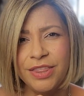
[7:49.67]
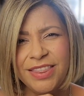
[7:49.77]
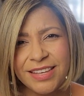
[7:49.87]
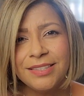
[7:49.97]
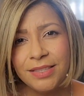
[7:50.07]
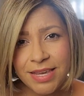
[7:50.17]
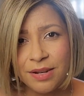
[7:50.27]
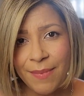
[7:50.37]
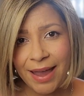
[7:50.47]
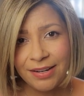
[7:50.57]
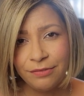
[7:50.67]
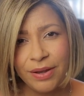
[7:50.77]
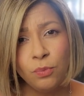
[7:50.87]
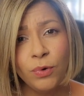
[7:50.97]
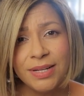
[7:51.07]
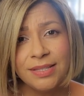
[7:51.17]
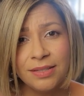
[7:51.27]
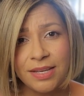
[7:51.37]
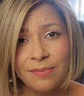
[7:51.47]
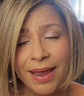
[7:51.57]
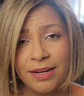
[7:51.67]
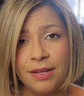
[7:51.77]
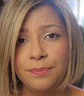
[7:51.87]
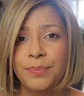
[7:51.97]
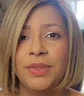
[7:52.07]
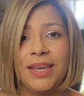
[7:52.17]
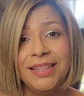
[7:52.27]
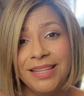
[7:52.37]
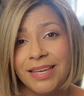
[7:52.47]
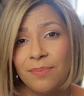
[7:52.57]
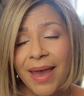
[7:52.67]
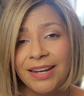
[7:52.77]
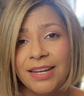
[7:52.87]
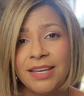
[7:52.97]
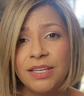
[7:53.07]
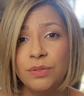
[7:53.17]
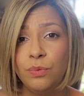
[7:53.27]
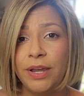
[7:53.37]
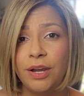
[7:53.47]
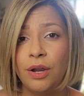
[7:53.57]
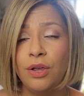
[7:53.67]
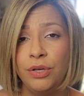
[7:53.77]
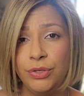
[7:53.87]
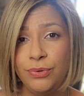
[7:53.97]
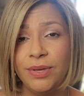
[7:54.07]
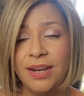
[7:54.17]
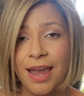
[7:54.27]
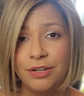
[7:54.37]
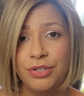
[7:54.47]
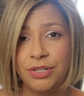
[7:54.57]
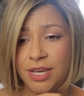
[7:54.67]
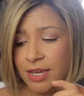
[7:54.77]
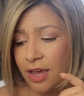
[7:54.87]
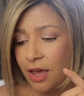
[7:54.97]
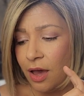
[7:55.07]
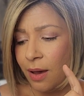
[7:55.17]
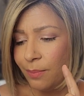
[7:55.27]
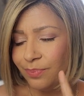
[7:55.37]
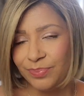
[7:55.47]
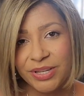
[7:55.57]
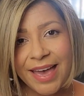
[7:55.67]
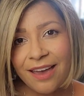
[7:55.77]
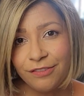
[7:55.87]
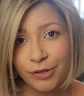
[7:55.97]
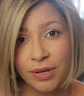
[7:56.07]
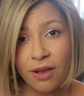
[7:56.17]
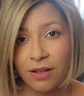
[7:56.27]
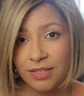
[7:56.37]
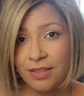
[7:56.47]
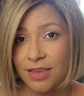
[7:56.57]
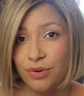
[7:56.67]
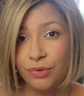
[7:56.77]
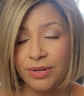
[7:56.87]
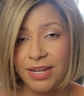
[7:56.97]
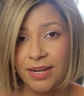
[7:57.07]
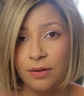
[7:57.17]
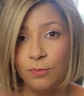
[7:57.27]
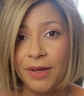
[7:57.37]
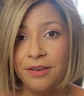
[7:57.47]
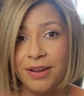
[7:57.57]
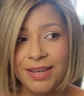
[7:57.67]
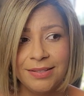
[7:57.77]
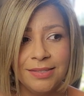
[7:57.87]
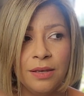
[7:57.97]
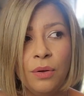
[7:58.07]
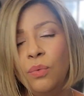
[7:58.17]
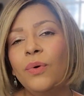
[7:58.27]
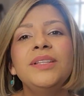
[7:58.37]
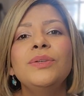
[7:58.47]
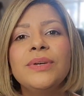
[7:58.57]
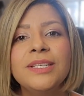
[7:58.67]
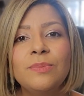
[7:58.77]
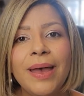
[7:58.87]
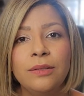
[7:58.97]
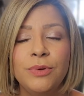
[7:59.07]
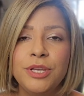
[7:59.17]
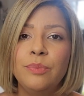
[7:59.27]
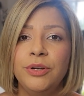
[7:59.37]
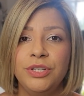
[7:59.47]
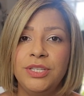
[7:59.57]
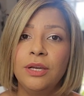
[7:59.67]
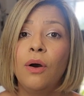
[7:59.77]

this lead magnet, right? What is a lead magnet? A lead magnet is where you can actually put that evergreen content that you created, whether it's what to expect when you're purchasing a